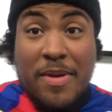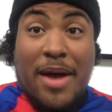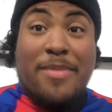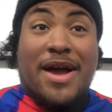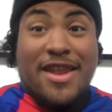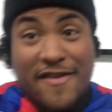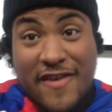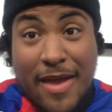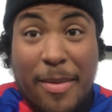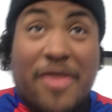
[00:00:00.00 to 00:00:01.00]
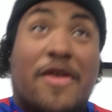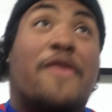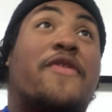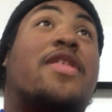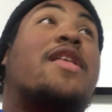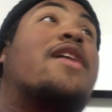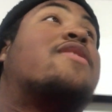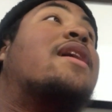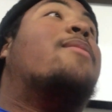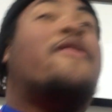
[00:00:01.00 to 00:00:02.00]
me, I'm cutting myself for today's
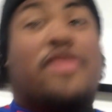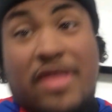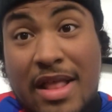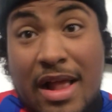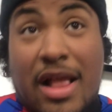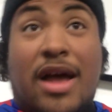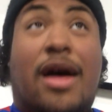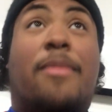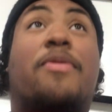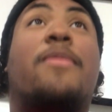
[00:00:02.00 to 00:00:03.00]
game after seeing that lineup.